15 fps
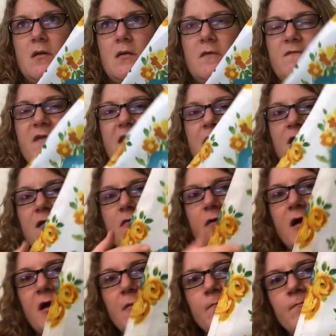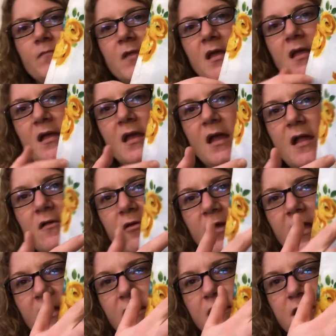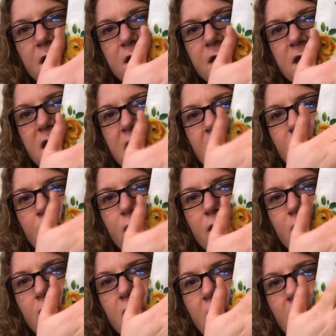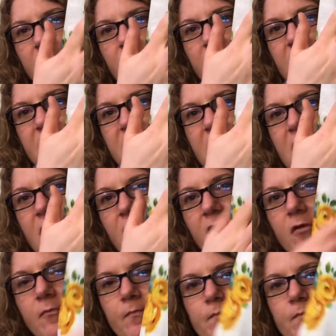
Fiesta ware, and they're kind of this teal blue color and yellow.